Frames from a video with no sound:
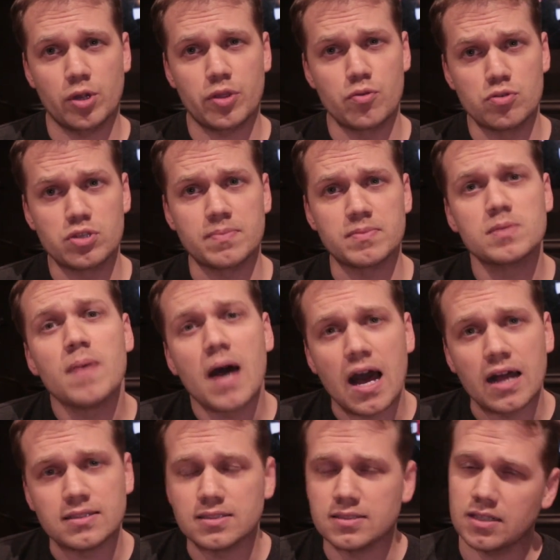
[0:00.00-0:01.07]
through some
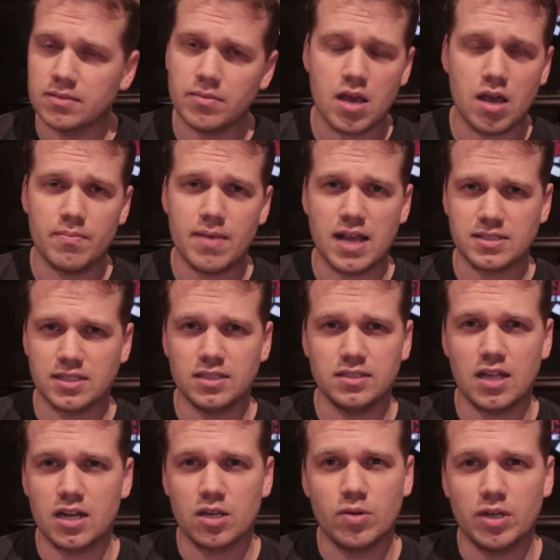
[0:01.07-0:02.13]
spots, and I'm asking a
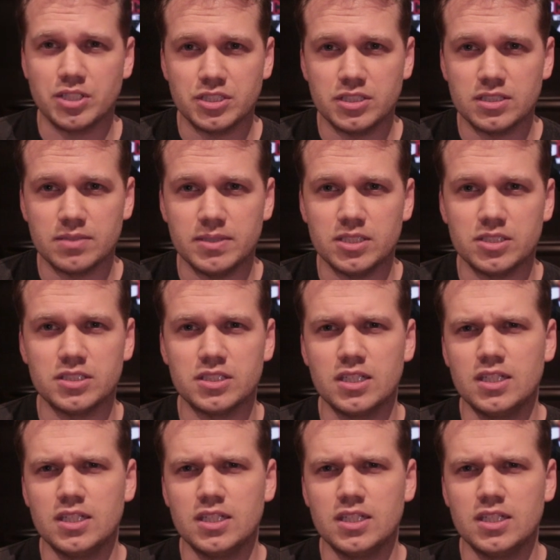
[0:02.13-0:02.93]
lot of questions. I mean,